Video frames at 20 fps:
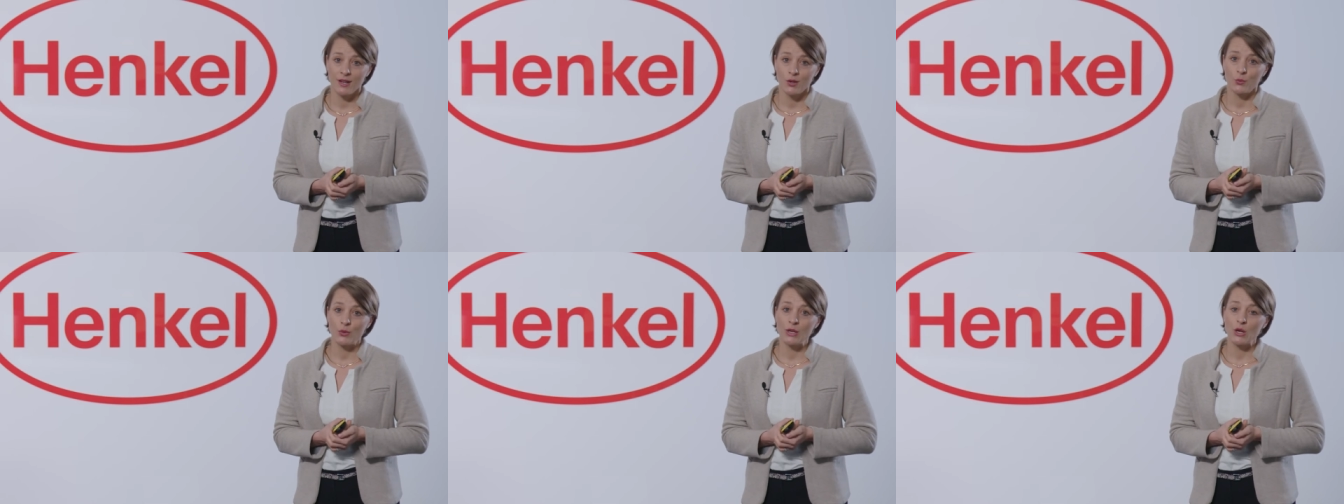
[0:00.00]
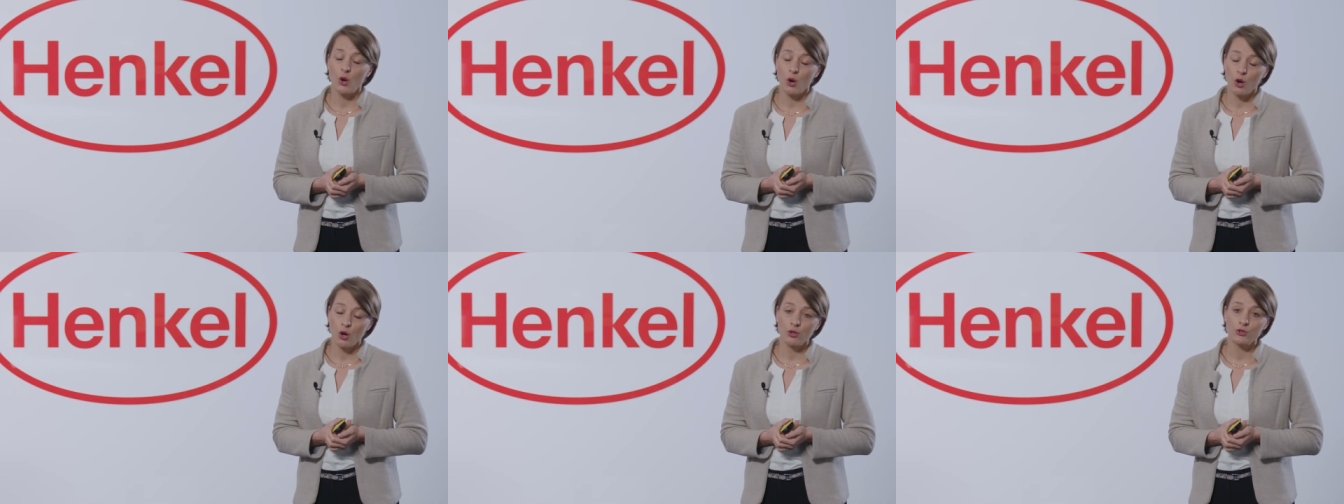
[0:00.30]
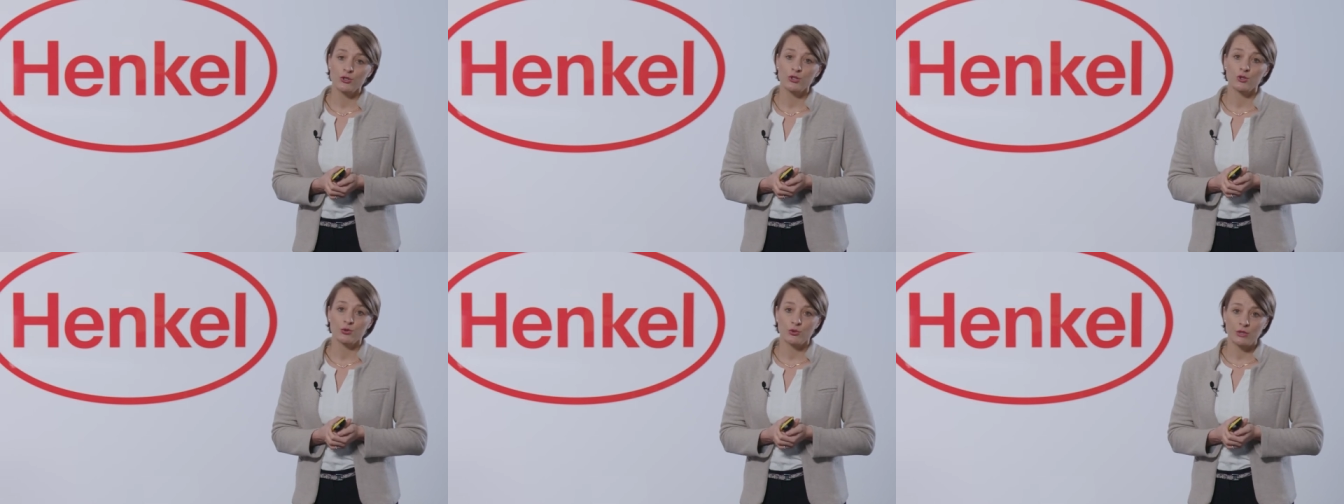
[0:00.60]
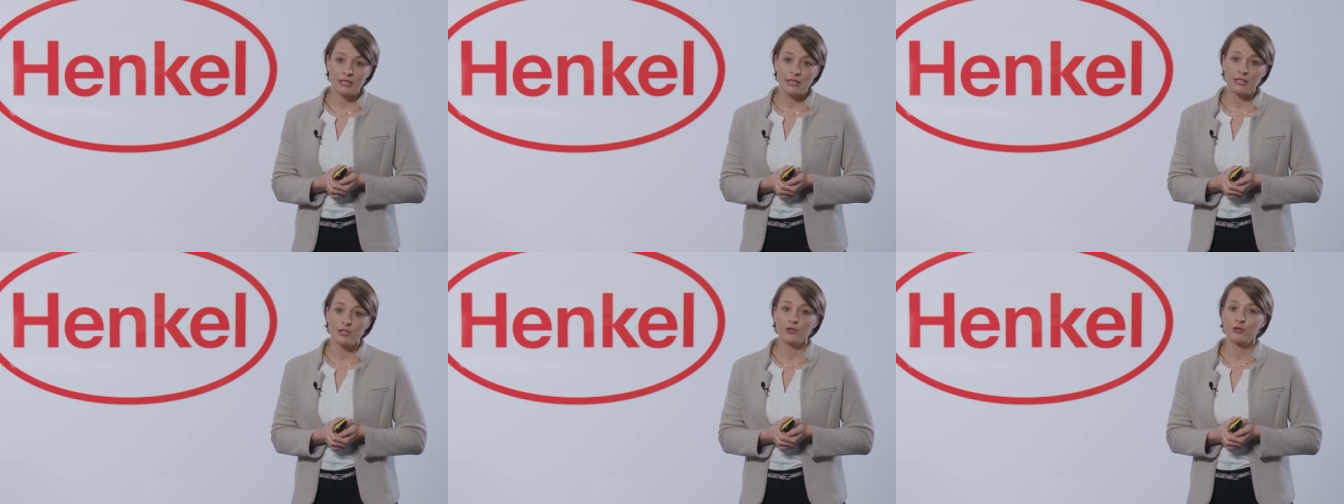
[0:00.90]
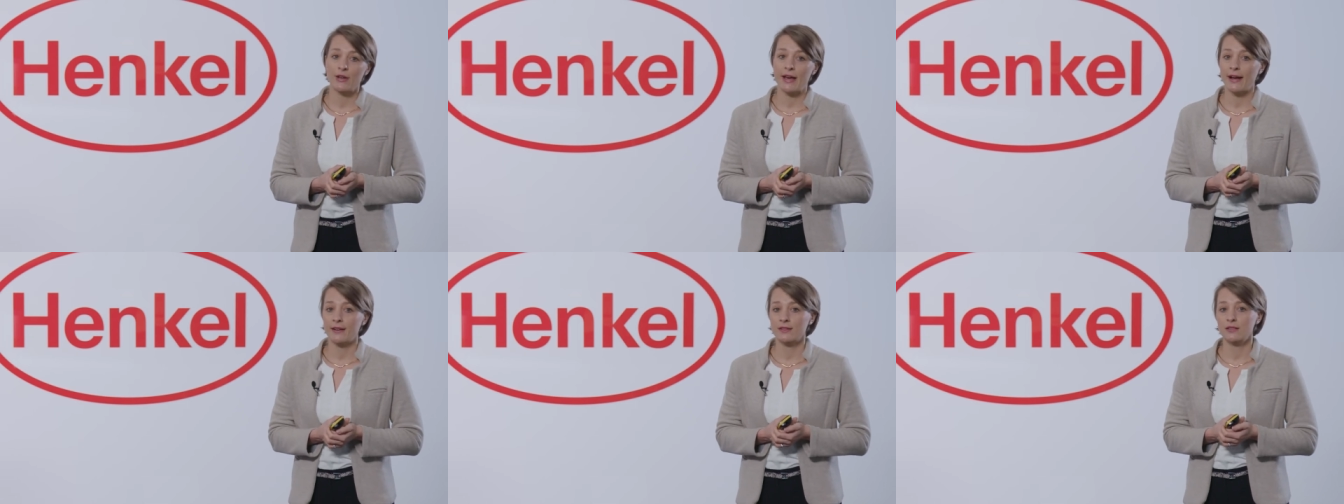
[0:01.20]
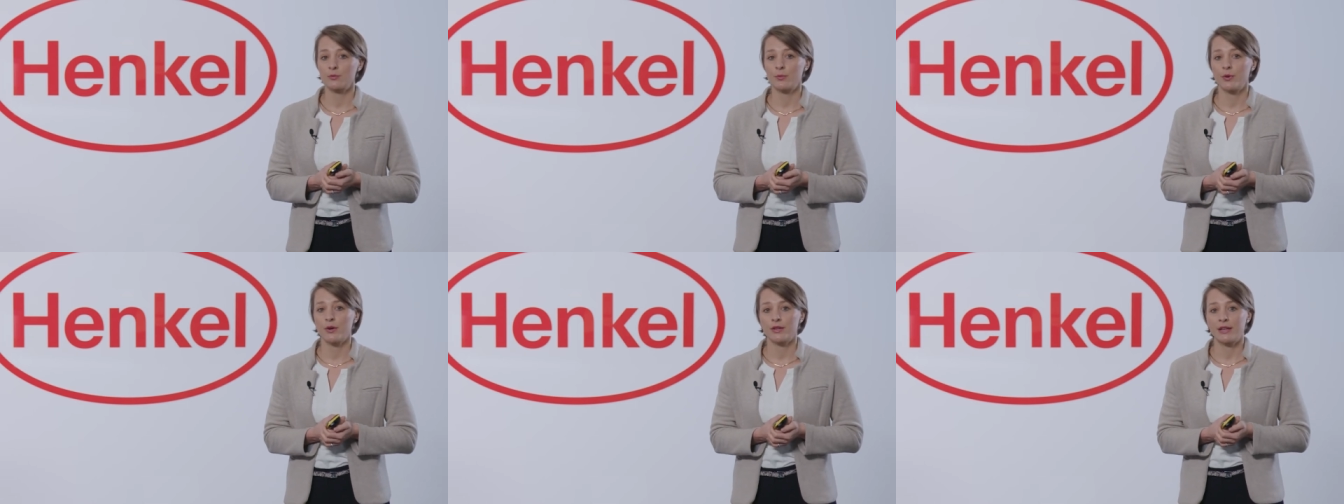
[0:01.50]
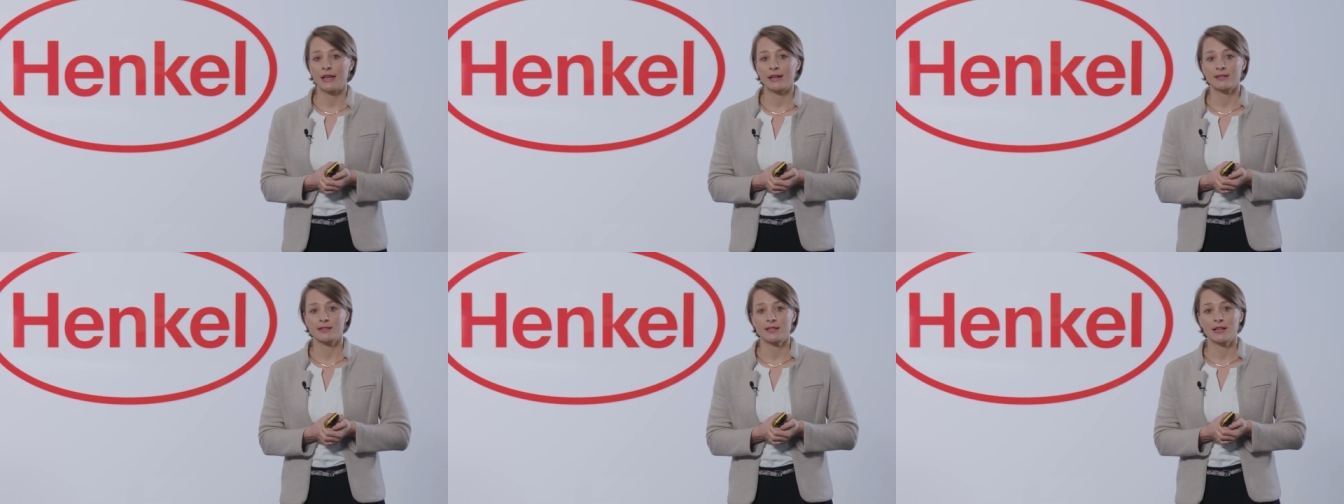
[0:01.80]
we also need to act upon
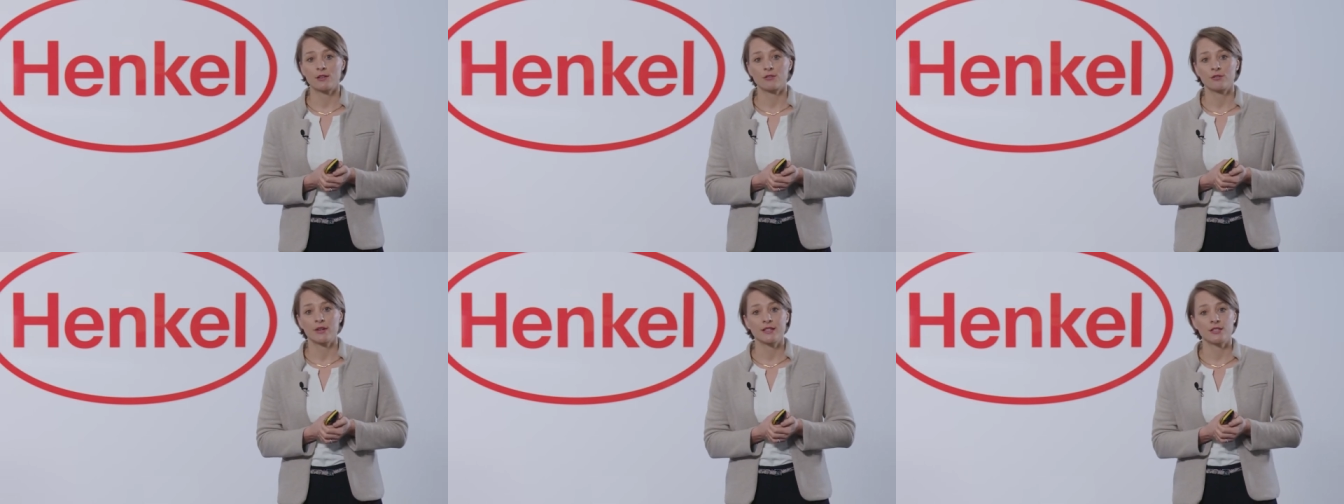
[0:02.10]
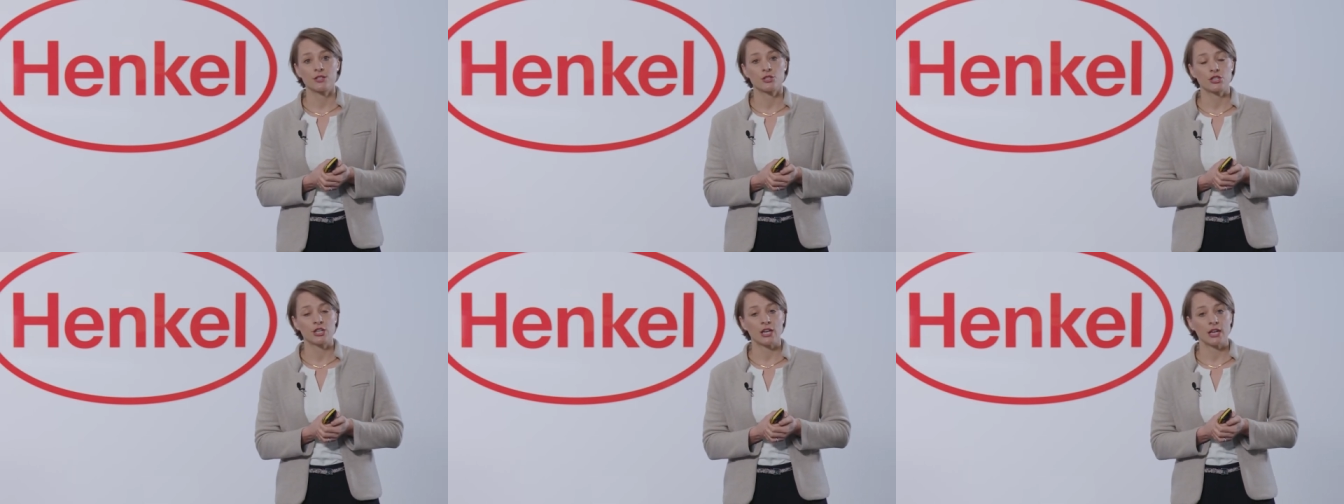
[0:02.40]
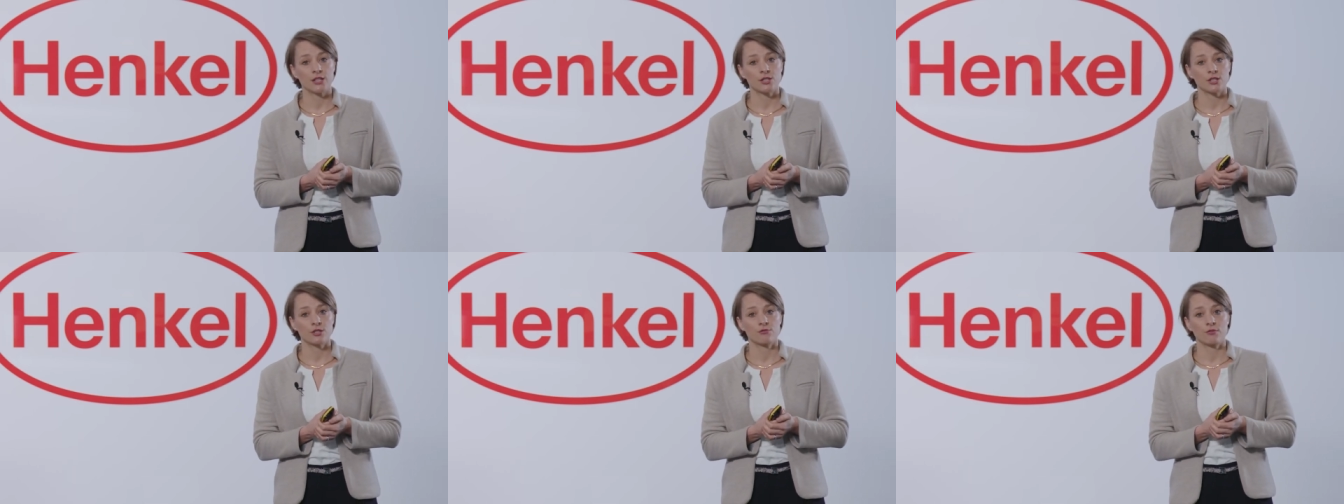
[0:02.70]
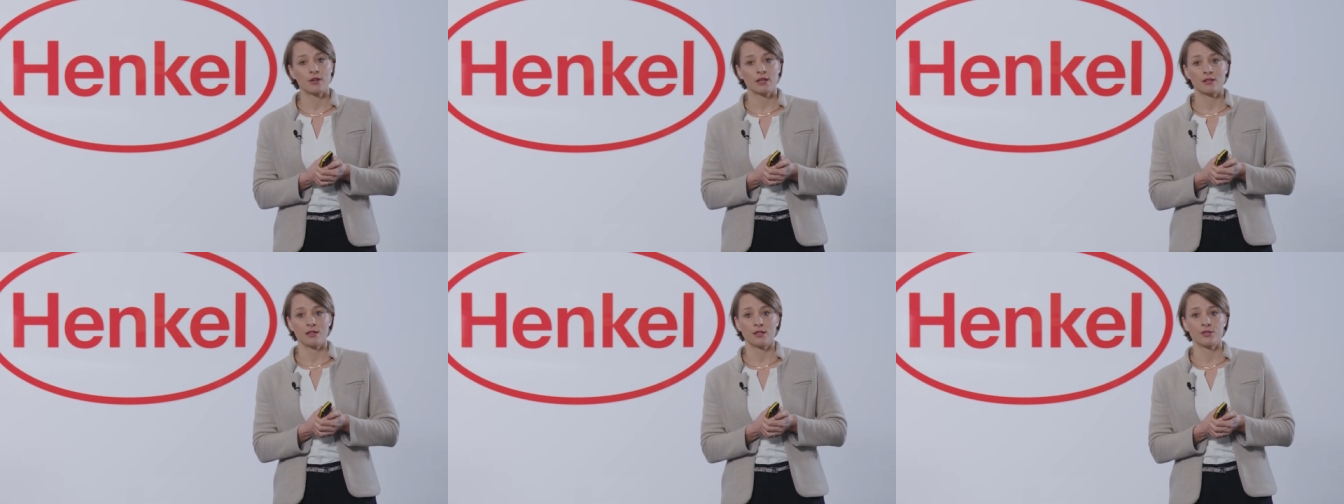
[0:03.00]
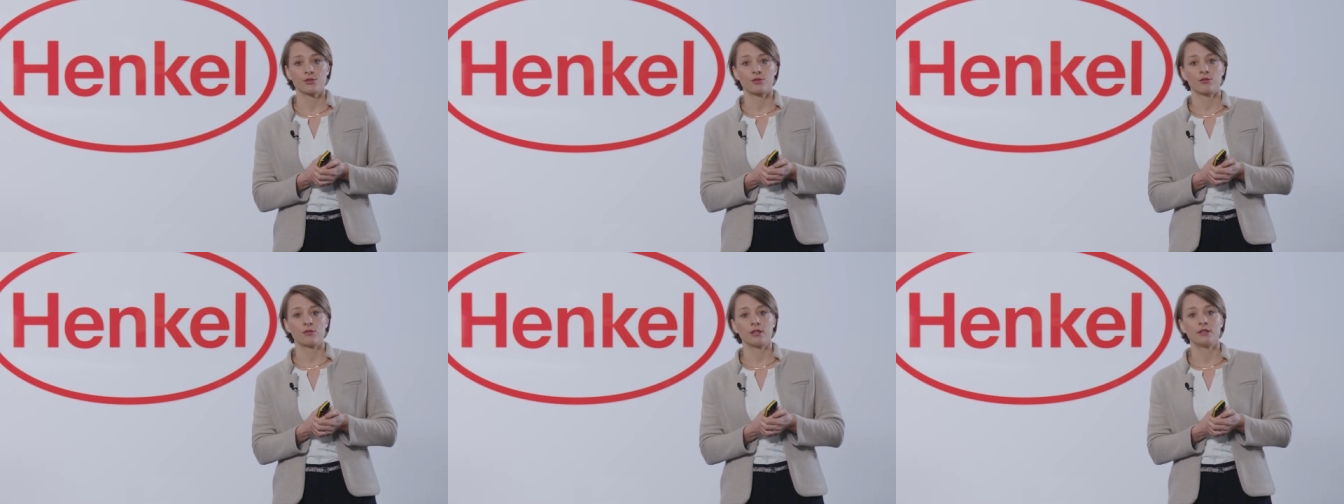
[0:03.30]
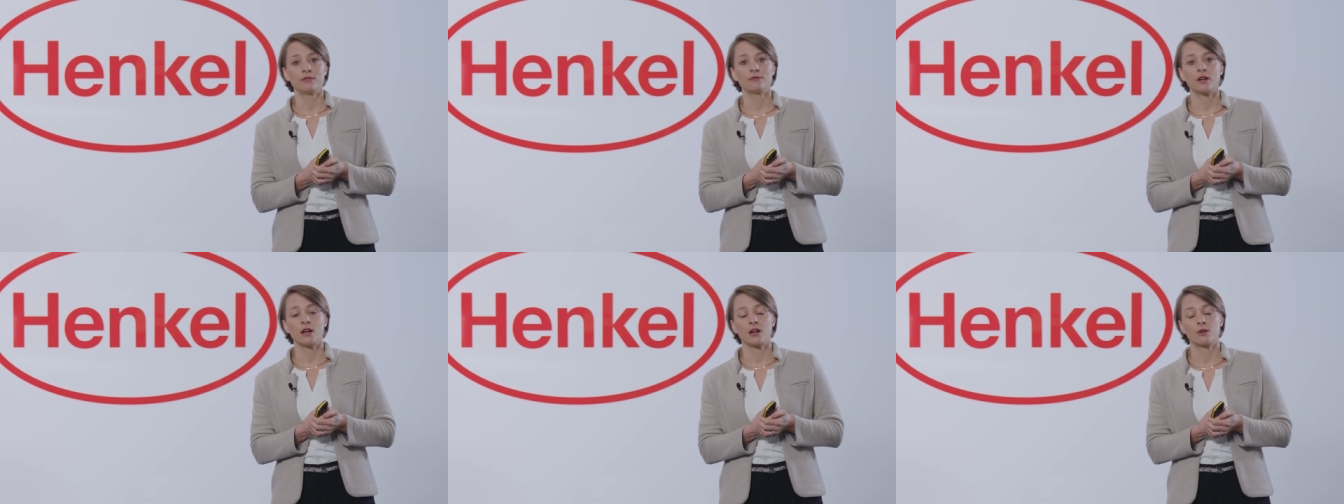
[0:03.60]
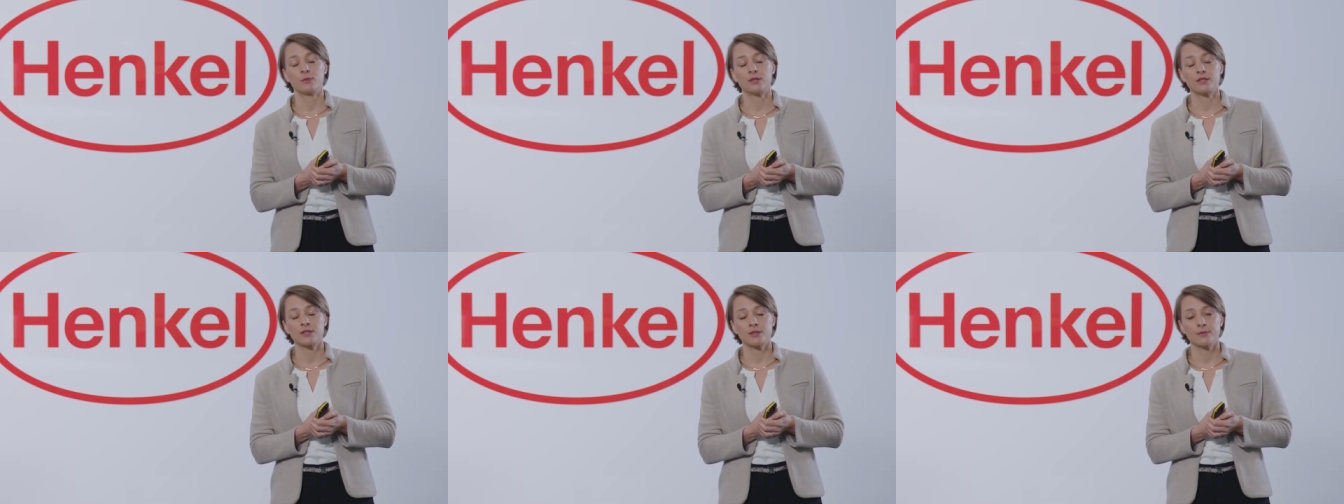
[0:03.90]
accelerated change in regulatory
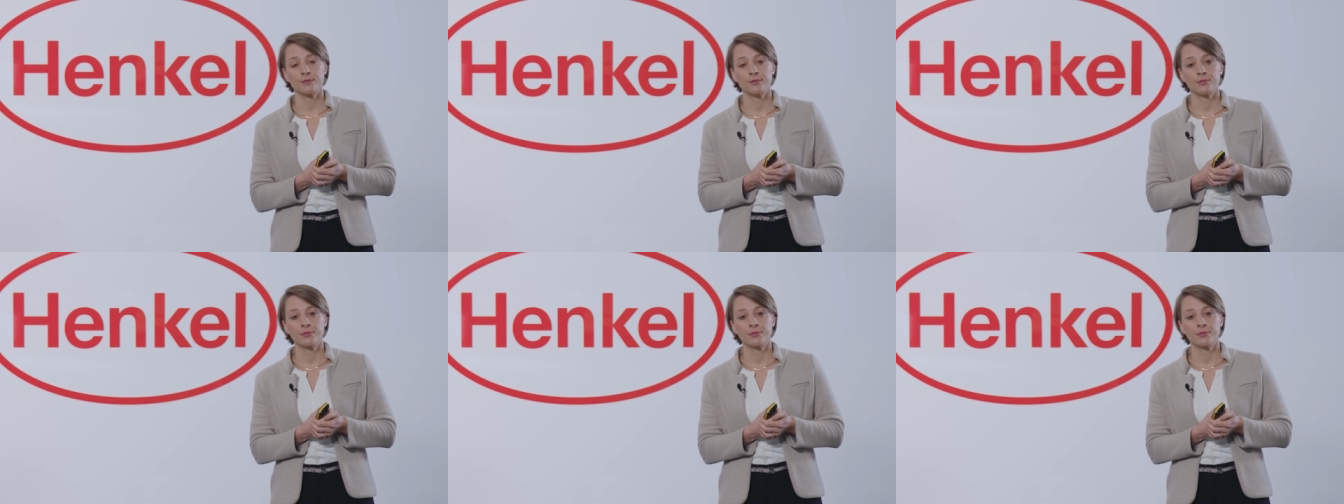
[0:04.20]
environment.